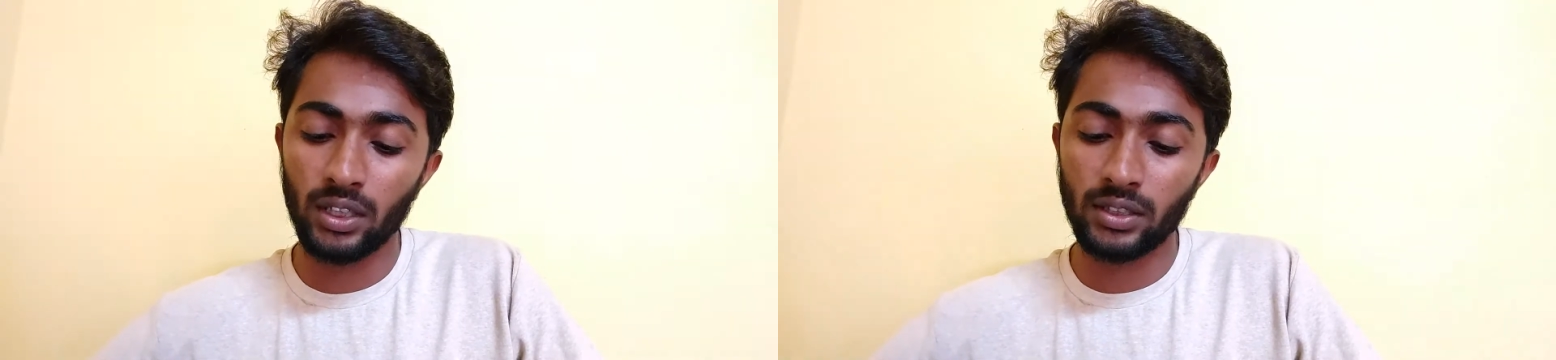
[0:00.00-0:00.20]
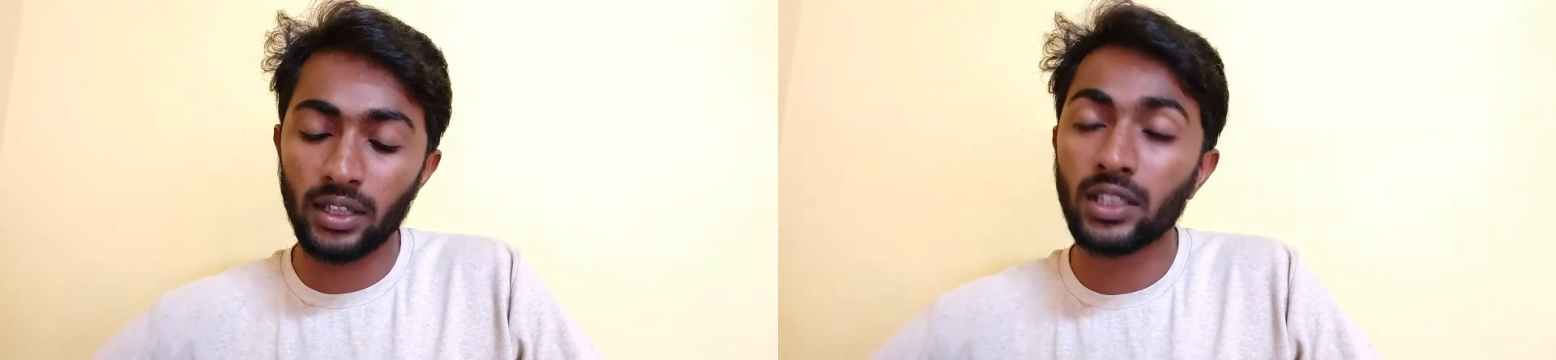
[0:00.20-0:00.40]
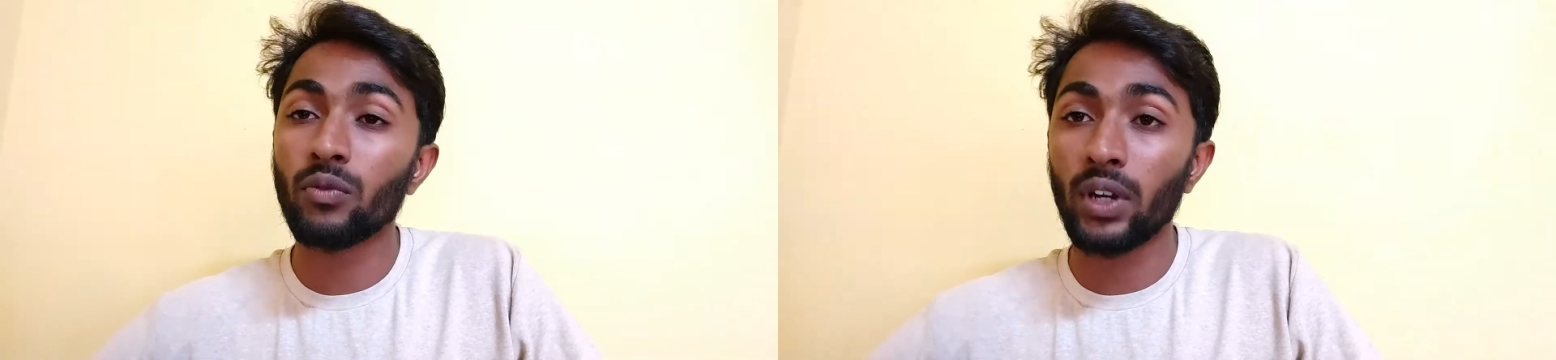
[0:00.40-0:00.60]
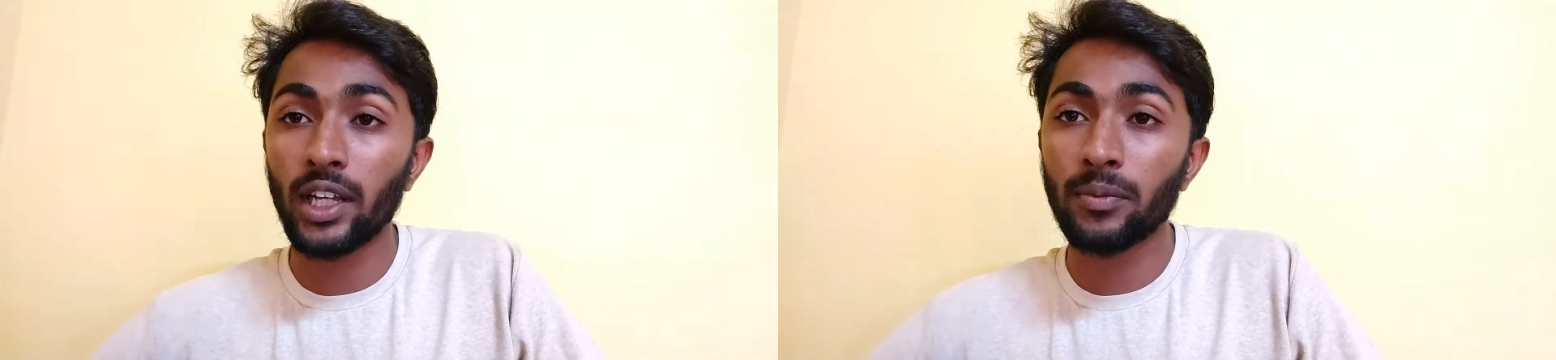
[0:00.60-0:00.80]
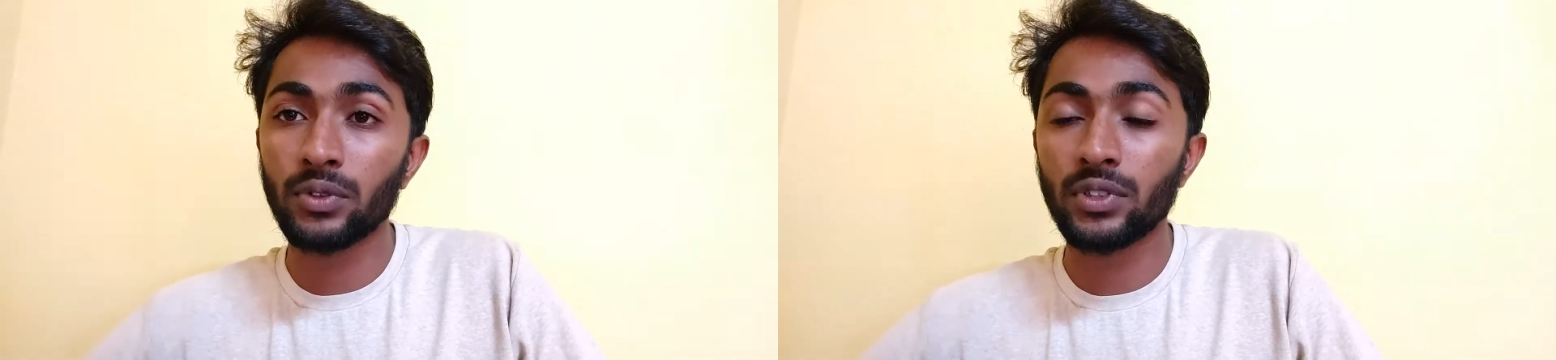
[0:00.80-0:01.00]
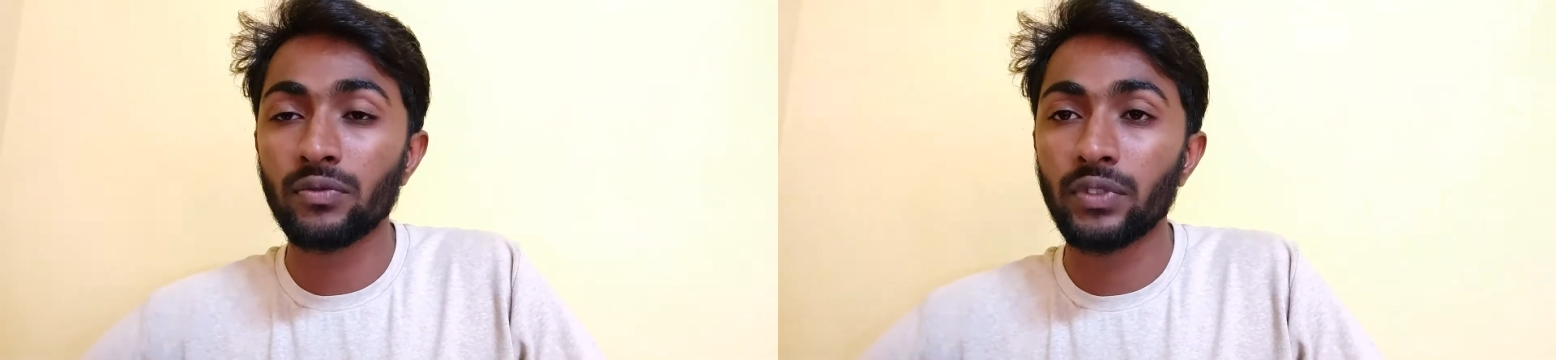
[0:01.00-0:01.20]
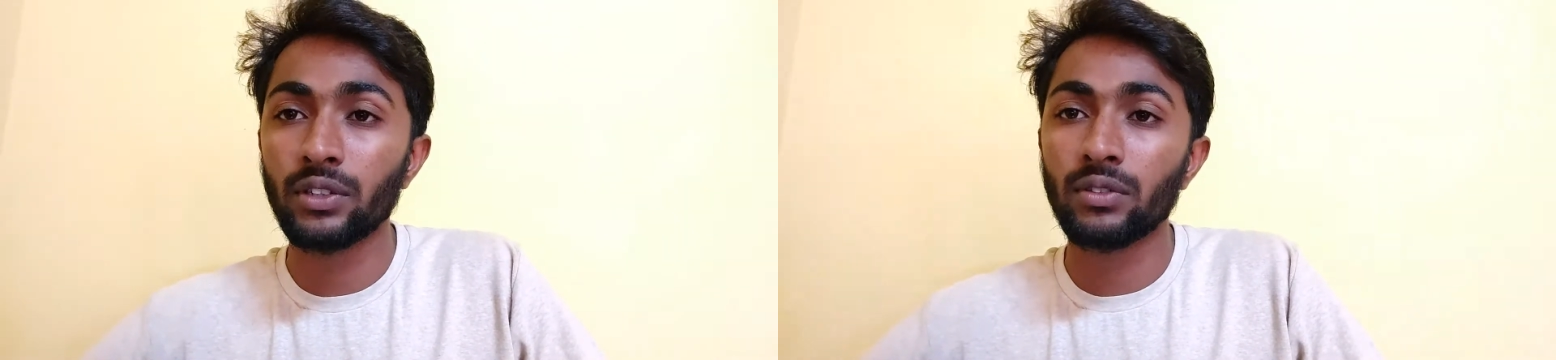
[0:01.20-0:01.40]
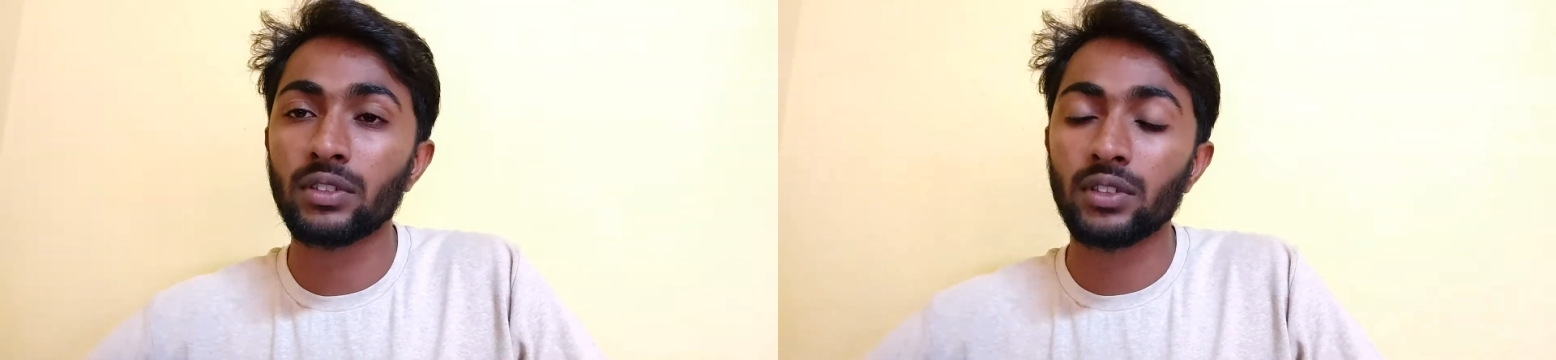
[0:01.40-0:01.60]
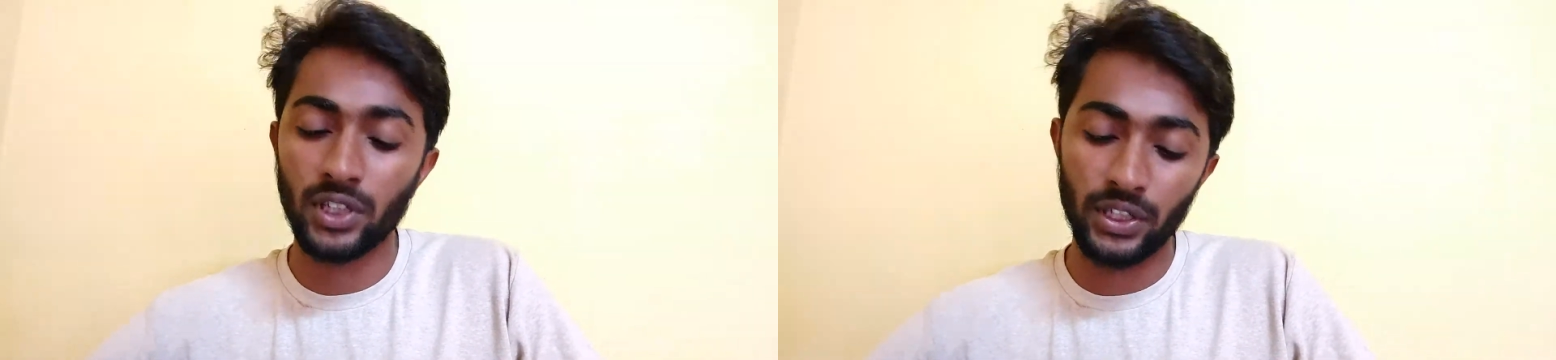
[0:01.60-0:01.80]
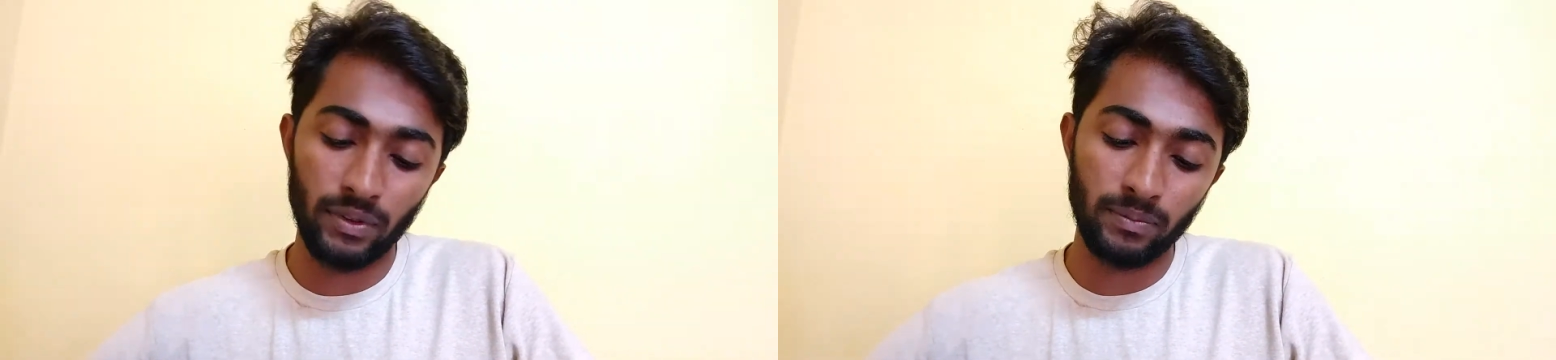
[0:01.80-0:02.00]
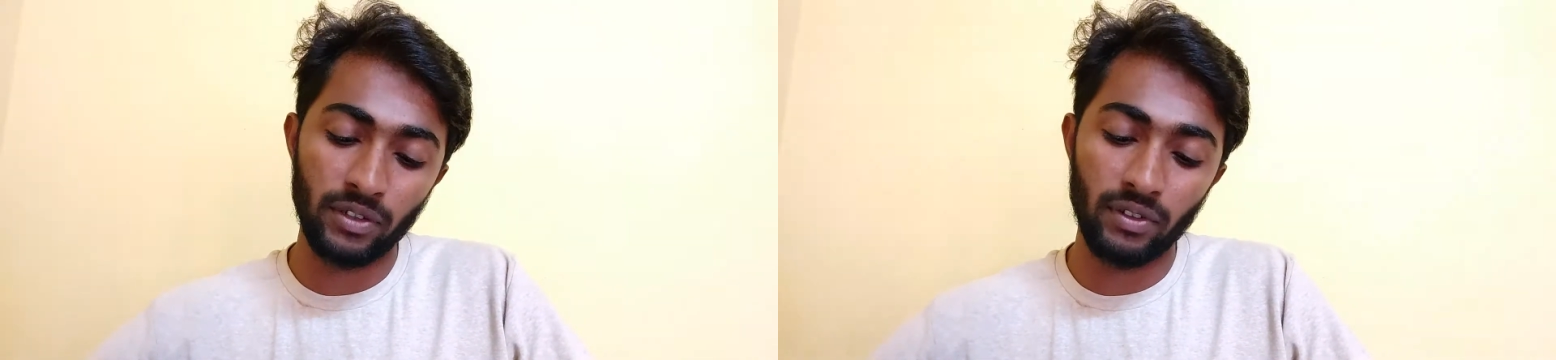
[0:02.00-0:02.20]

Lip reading: the reason why I post this video is Shivam